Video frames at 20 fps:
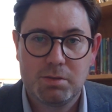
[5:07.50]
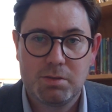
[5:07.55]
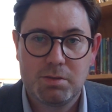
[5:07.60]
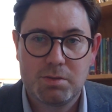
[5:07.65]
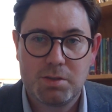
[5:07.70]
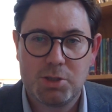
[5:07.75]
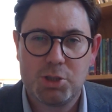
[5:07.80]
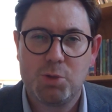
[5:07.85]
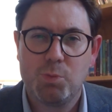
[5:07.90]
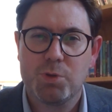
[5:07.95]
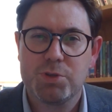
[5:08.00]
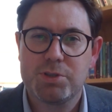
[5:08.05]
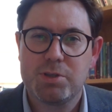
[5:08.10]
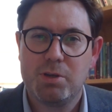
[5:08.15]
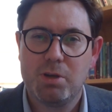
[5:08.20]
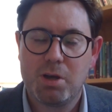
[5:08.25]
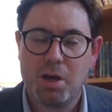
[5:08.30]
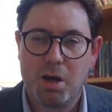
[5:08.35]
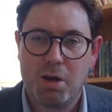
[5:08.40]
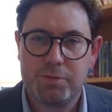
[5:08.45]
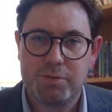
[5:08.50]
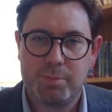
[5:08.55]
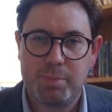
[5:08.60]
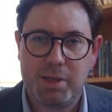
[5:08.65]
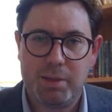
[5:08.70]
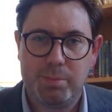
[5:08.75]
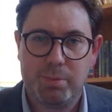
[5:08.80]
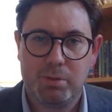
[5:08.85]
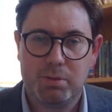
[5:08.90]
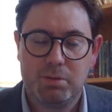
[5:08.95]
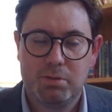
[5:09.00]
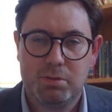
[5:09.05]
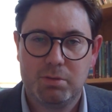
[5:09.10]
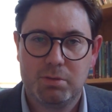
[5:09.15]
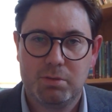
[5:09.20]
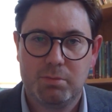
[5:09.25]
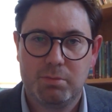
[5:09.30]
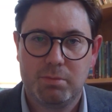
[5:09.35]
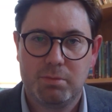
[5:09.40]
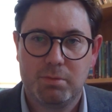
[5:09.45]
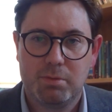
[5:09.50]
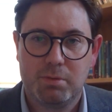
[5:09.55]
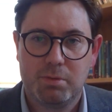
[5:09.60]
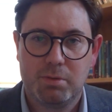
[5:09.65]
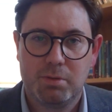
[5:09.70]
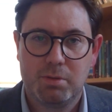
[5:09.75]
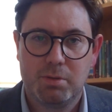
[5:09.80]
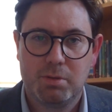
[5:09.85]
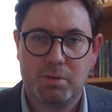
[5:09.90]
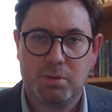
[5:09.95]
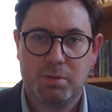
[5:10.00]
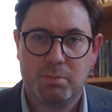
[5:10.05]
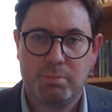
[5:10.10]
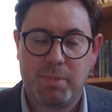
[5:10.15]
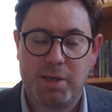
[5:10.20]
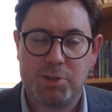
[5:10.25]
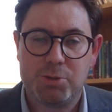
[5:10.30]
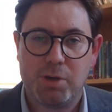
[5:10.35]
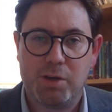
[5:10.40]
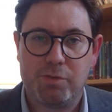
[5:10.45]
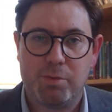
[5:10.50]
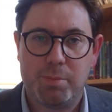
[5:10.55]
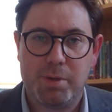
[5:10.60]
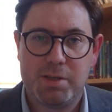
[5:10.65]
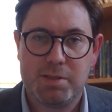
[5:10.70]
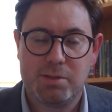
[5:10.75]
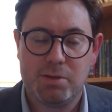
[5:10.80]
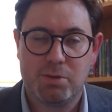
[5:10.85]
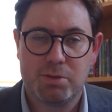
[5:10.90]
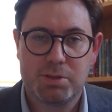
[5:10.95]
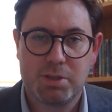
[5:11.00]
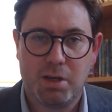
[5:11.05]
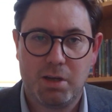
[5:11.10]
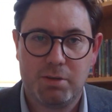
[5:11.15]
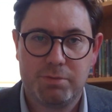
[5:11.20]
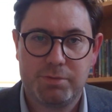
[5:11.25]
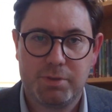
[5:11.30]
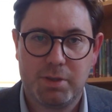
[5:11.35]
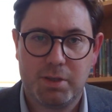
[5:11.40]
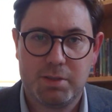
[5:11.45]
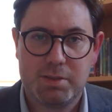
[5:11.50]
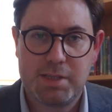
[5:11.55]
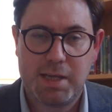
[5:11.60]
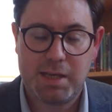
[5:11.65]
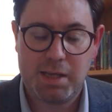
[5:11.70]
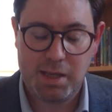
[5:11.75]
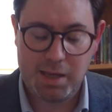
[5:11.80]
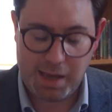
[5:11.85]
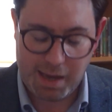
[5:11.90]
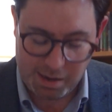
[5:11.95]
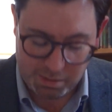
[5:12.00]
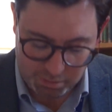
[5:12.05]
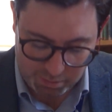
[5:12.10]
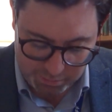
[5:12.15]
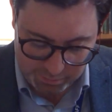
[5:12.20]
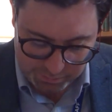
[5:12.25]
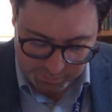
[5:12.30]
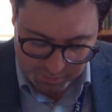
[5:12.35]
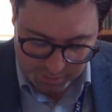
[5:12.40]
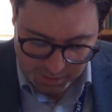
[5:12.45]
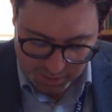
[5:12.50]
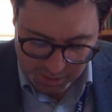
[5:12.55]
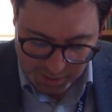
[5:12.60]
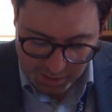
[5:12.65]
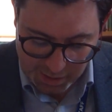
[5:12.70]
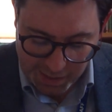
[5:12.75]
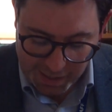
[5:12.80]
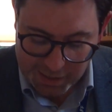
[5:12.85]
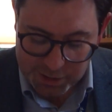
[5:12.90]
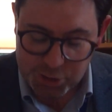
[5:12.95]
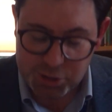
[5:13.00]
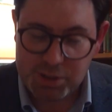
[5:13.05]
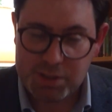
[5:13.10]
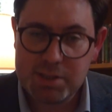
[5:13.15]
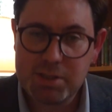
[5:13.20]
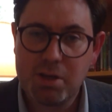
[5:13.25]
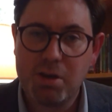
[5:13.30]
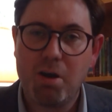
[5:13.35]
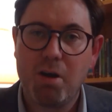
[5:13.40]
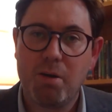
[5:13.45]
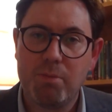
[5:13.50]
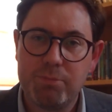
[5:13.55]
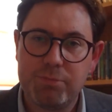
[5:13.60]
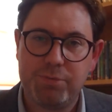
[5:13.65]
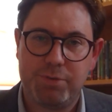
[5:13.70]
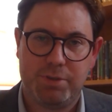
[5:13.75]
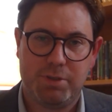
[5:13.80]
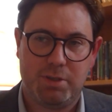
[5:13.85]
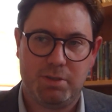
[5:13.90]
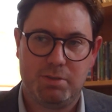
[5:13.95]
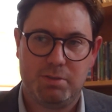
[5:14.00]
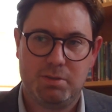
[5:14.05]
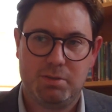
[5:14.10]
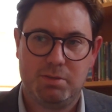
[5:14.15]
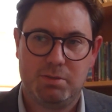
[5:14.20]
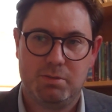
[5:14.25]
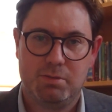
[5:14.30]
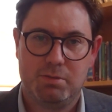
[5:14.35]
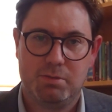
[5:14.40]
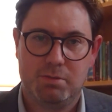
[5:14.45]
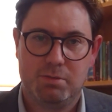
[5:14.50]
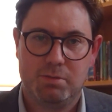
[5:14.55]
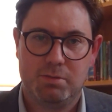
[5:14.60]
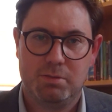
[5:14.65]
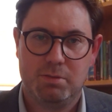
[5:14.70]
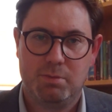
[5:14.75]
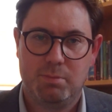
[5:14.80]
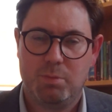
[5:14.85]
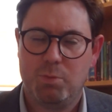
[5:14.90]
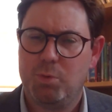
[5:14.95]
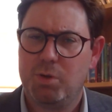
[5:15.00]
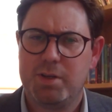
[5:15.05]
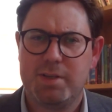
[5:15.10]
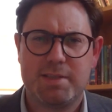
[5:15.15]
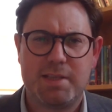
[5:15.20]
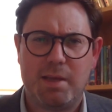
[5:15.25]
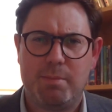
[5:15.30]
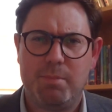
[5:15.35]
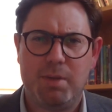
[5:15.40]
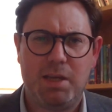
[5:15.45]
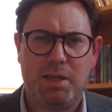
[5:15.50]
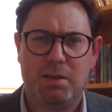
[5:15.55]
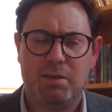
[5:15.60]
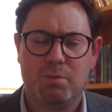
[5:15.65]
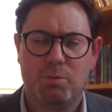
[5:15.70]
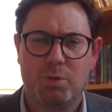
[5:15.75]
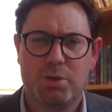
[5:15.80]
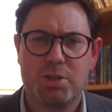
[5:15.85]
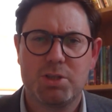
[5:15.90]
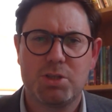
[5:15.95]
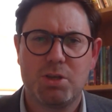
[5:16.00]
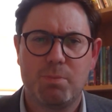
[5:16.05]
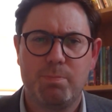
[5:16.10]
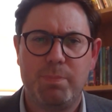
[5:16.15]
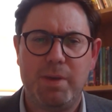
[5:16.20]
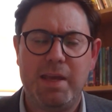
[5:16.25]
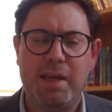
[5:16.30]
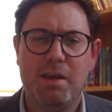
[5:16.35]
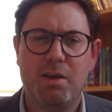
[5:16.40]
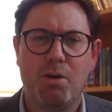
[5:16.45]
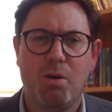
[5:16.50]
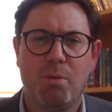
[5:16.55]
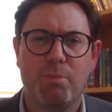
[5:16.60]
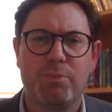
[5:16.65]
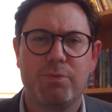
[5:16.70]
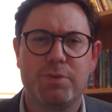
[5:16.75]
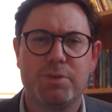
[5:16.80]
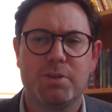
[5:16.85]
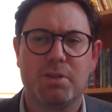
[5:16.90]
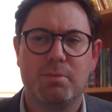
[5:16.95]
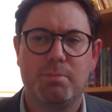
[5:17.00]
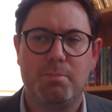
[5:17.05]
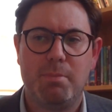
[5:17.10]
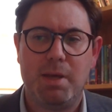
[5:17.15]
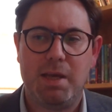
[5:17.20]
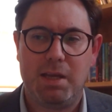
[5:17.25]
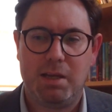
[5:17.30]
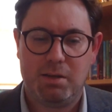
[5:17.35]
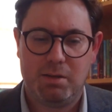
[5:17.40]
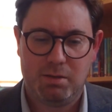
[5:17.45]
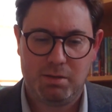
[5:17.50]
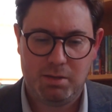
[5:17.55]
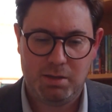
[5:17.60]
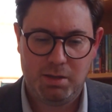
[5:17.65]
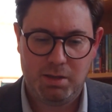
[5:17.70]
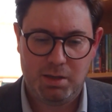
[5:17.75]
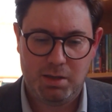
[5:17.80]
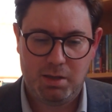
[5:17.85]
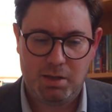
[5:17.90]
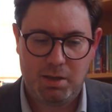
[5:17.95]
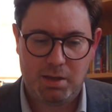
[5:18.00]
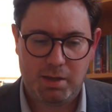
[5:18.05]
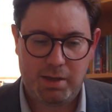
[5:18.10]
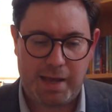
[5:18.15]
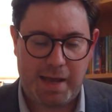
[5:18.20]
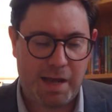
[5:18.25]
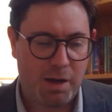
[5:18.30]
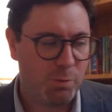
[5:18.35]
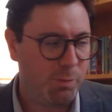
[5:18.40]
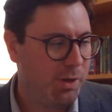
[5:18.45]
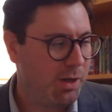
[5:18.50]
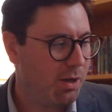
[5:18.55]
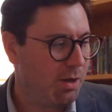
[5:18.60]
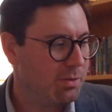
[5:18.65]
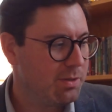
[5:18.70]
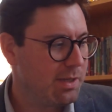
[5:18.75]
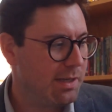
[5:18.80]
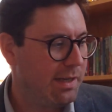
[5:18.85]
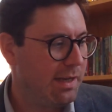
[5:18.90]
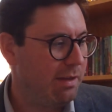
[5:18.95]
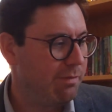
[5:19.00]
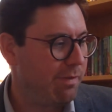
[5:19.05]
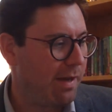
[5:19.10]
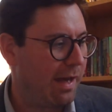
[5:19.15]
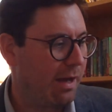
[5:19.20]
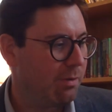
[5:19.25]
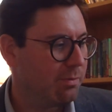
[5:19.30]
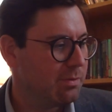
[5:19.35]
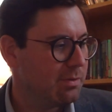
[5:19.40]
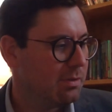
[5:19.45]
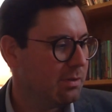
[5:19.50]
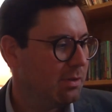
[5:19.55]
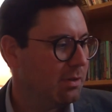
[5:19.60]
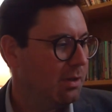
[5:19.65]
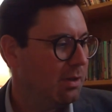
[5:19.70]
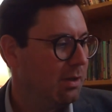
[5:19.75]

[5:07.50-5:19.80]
So she wants to look after people, make sure everybody's looked after, taken care of. And she's confident. But what does that mean? What does being confident mean? And how are we going to live out